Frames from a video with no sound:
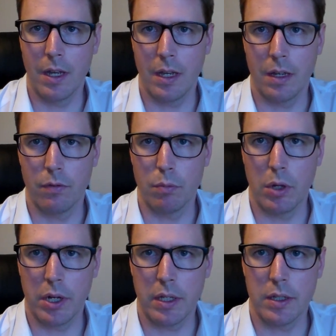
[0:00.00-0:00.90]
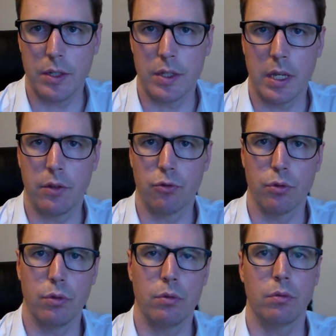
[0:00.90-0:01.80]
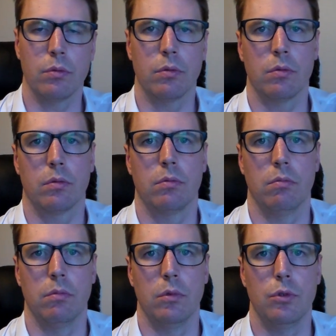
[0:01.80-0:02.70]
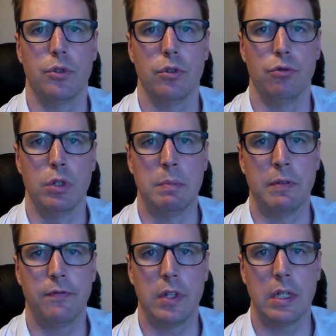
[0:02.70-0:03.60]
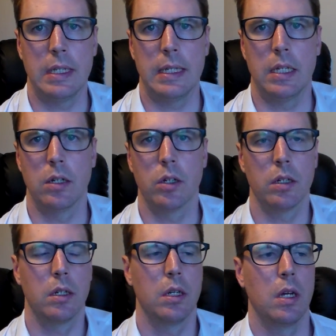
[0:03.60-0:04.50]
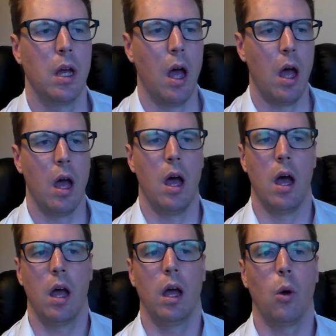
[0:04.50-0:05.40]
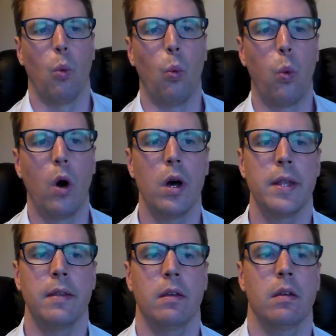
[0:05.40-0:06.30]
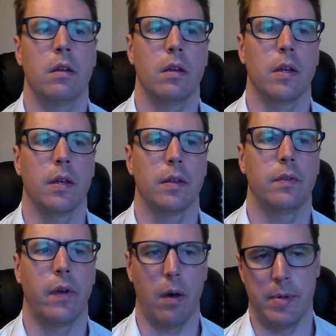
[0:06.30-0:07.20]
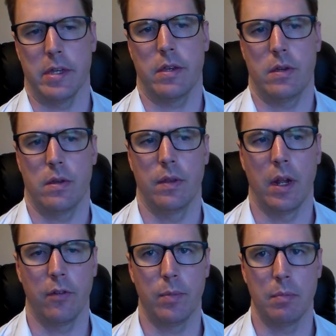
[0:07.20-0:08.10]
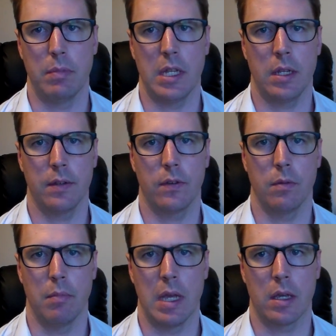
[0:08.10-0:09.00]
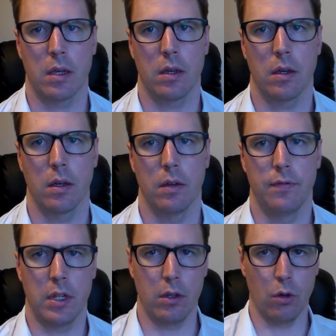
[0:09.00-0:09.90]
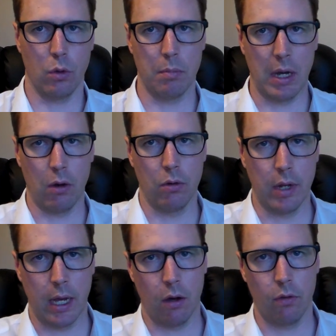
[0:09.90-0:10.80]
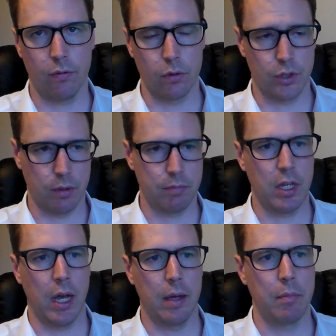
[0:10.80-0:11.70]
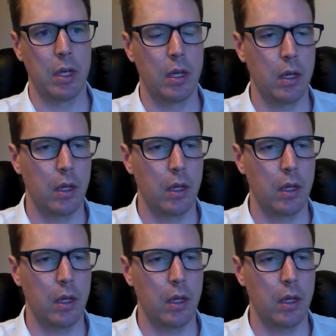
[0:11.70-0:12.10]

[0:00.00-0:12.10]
Hey everybody, this is Andrew, Lucid Dream Infinity here. One topic that I've been meaning to make a video about now for some time